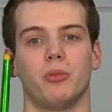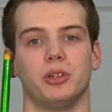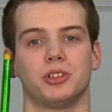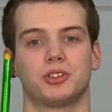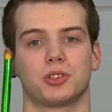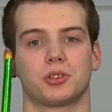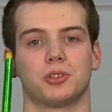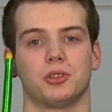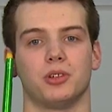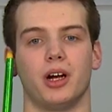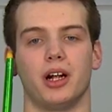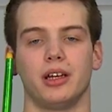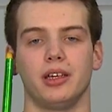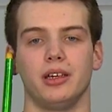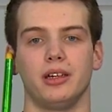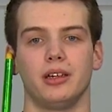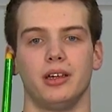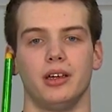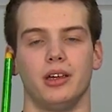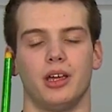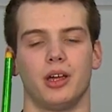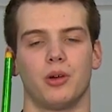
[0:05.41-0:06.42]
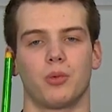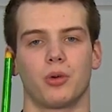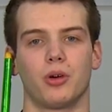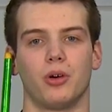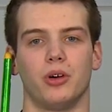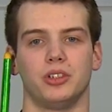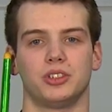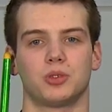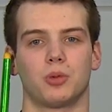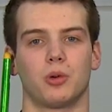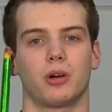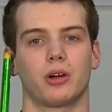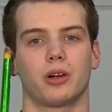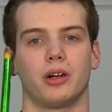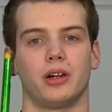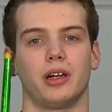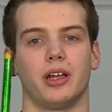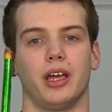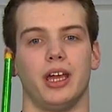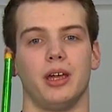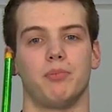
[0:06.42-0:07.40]
Mitchell Karate. We're going to work
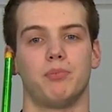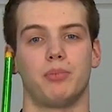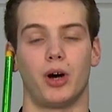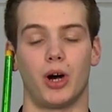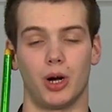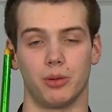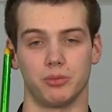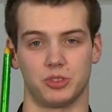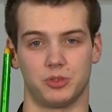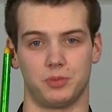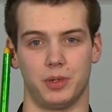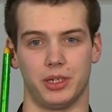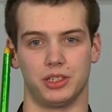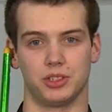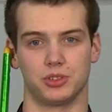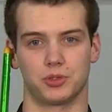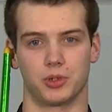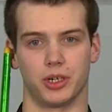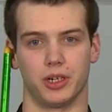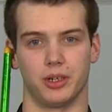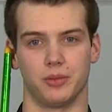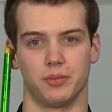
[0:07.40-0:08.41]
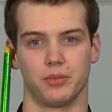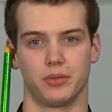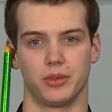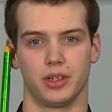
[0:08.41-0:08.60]
on a palm spin drill.